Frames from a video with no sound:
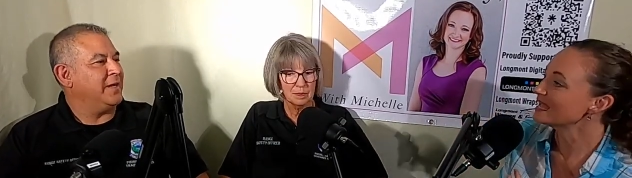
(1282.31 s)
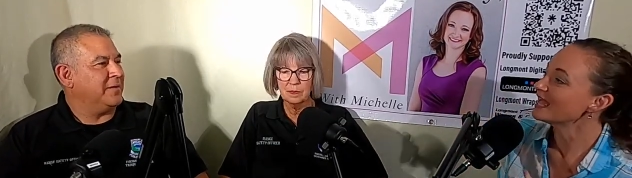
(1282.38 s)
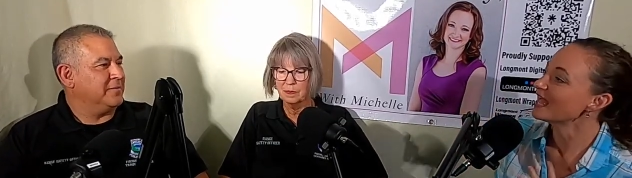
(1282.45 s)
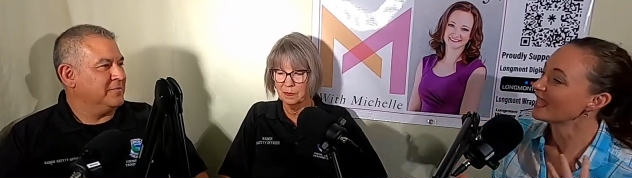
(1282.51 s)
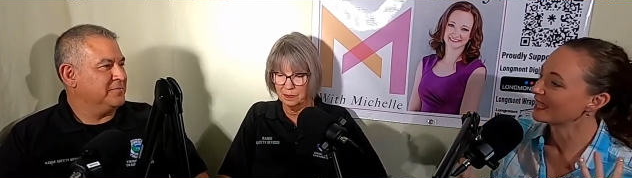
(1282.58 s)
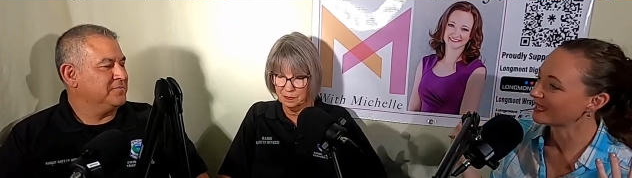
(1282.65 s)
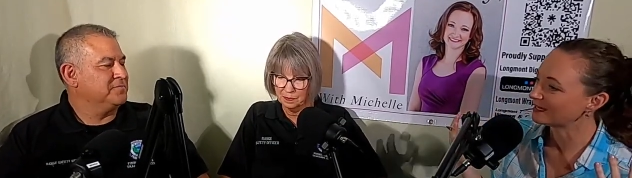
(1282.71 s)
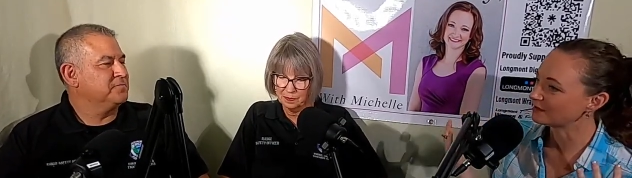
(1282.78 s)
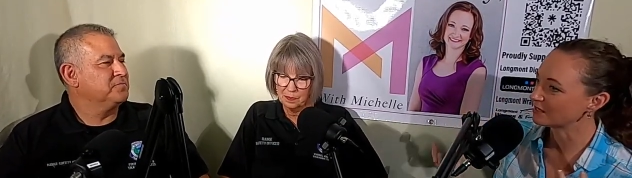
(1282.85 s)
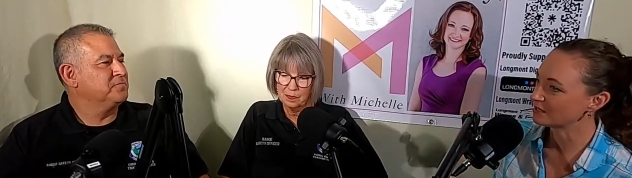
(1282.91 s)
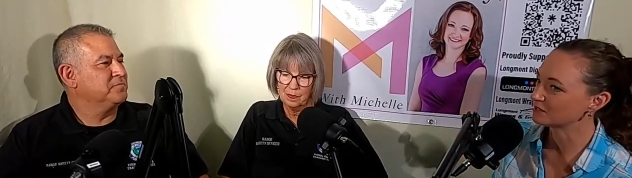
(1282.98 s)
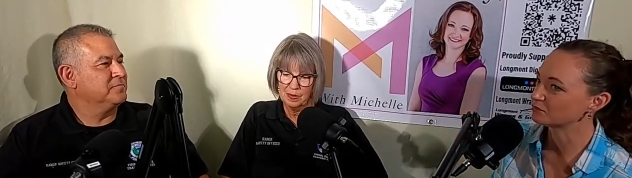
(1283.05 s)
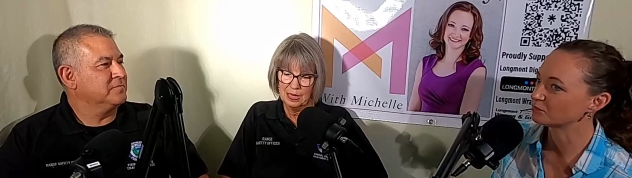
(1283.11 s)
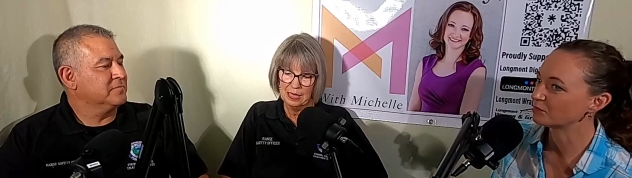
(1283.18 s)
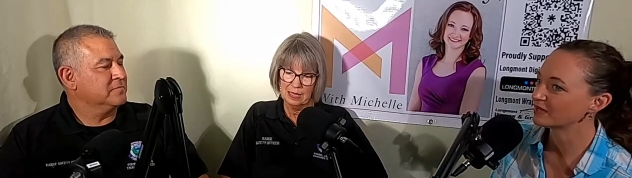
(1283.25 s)
Speaker 1: yeah. Mm-hmm. and
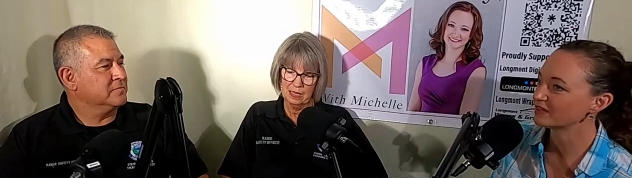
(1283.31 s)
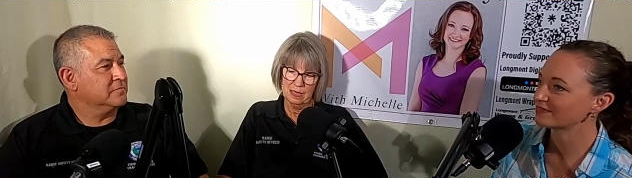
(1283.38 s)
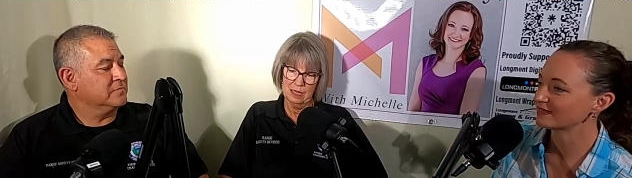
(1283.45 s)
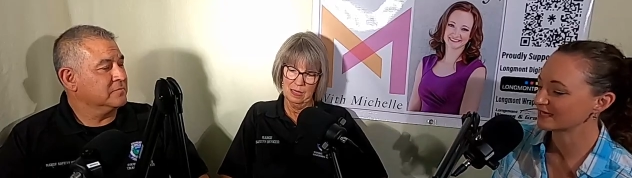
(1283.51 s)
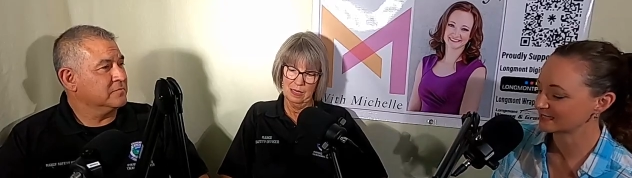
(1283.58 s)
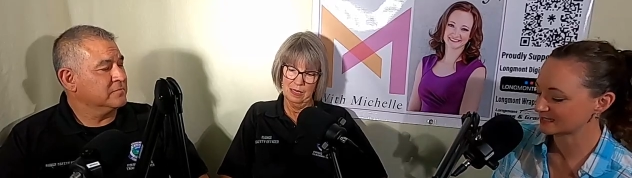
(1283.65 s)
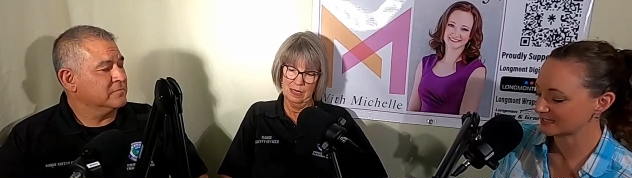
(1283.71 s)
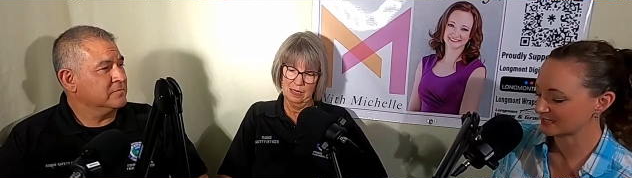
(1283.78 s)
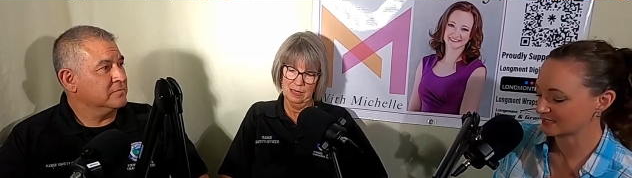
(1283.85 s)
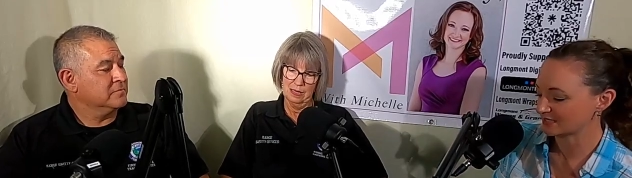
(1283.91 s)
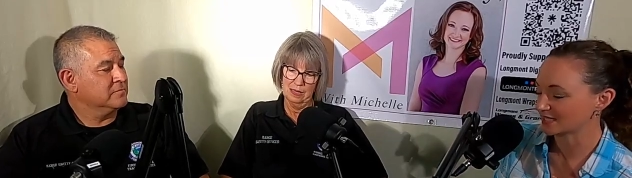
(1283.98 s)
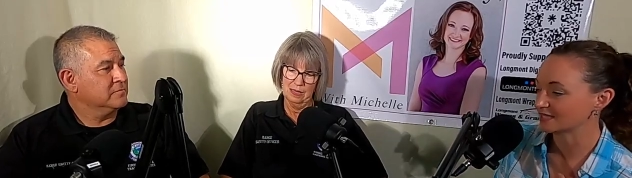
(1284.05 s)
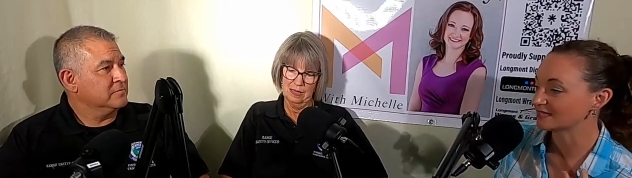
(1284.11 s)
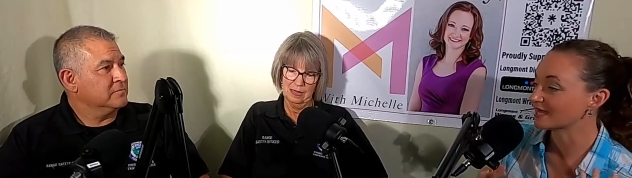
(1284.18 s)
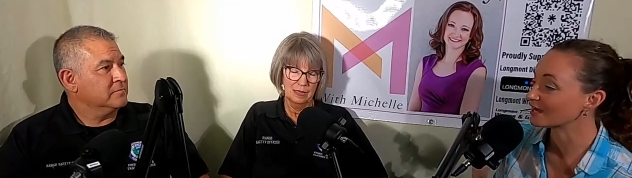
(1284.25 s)
and with things
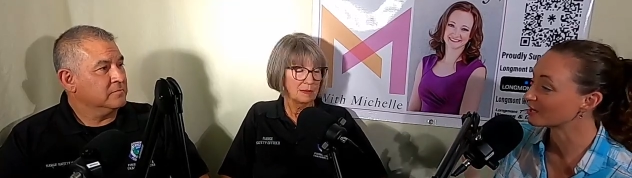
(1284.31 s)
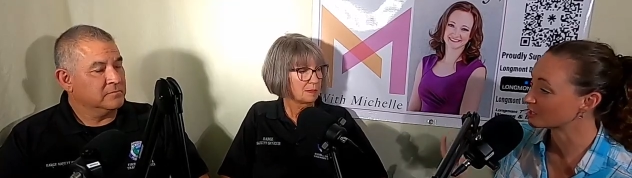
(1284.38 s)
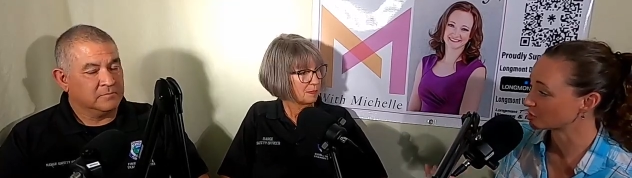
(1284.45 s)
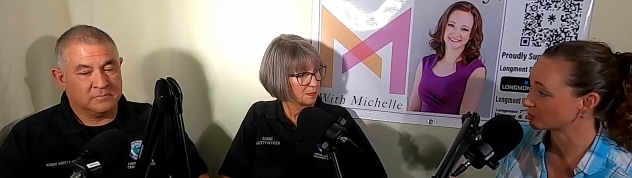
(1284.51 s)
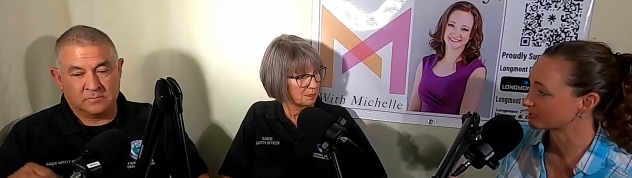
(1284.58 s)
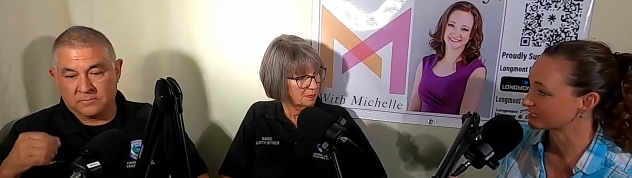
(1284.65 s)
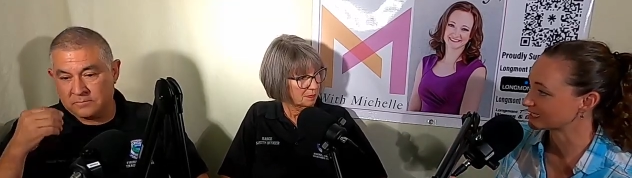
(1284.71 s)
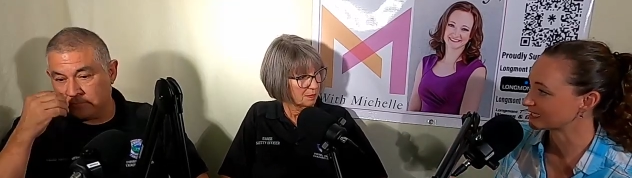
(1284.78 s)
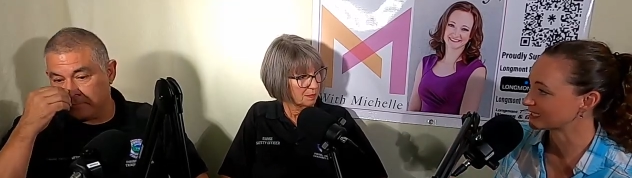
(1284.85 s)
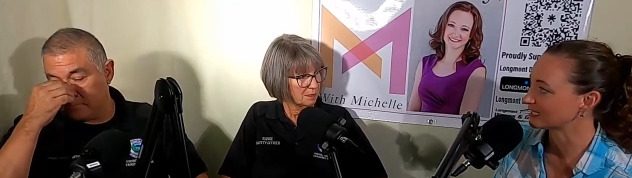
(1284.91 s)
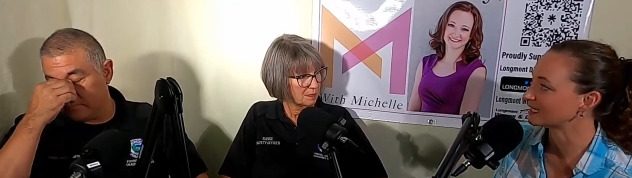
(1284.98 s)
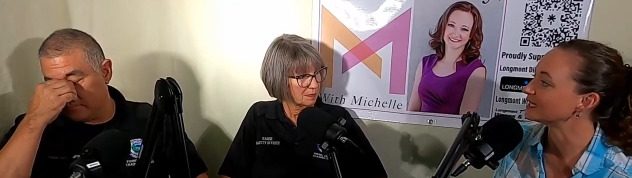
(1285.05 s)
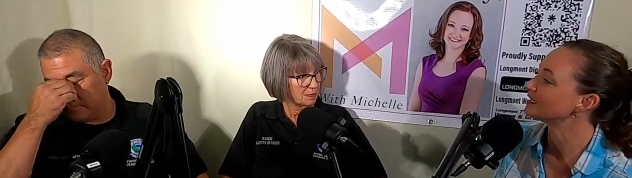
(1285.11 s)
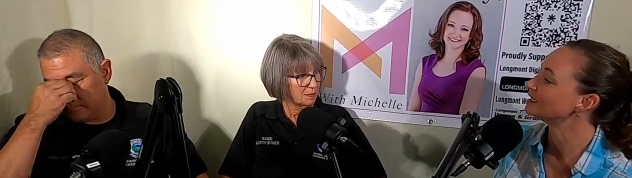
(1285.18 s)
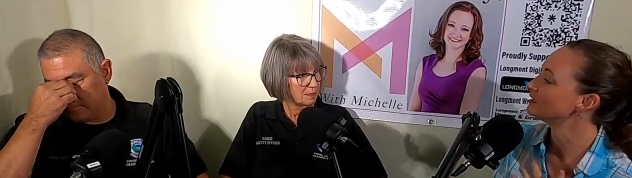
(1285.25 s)
that that they're interested
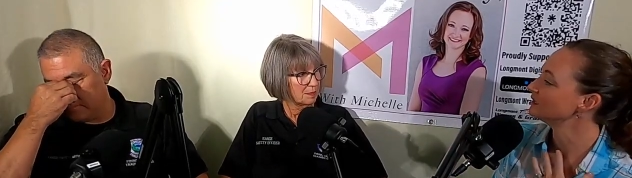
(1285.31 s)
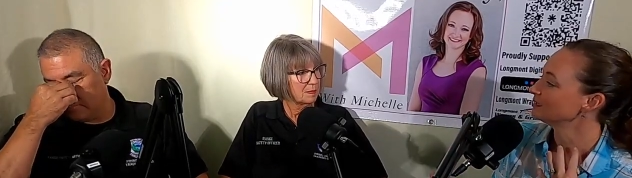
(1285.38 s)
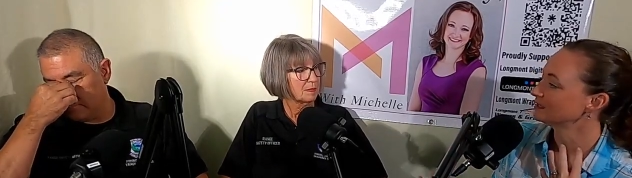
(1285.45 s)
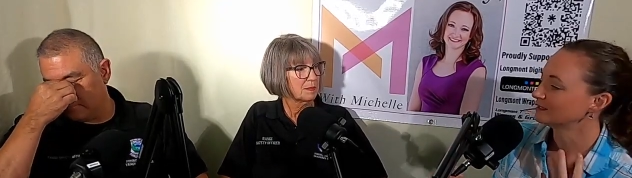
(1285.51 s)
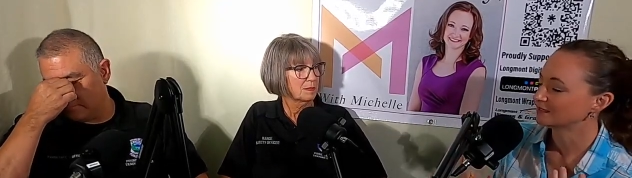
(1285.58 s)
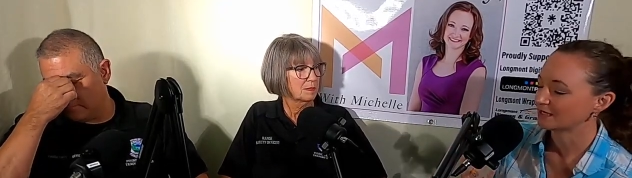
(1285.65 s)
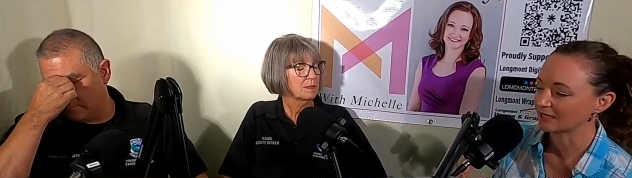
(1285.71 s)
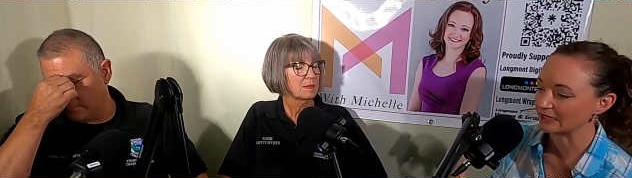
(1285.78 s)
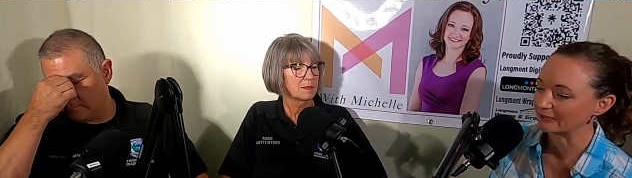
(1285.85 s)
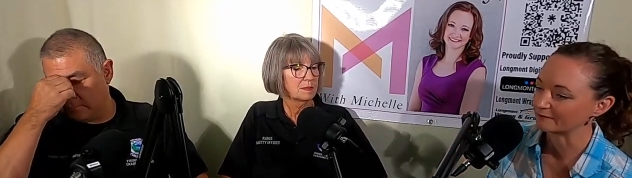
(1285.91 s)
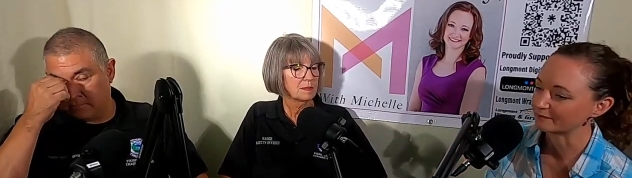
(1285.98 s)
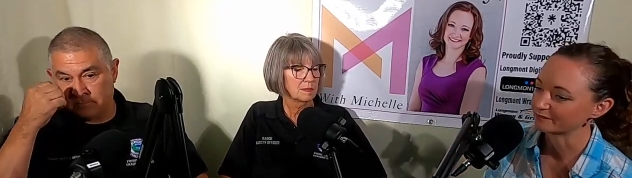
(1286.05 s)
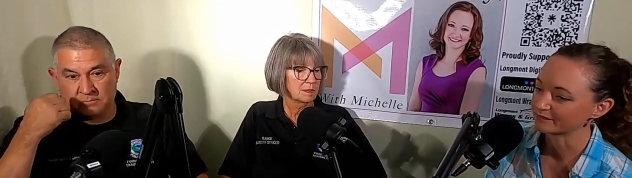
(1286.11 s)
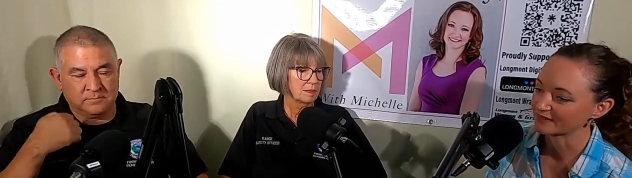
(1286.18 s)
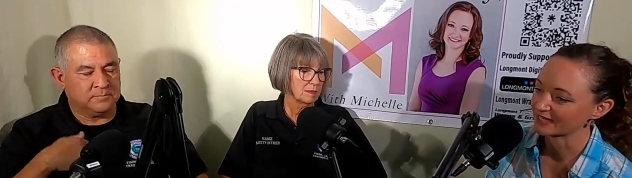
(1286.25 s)
in um,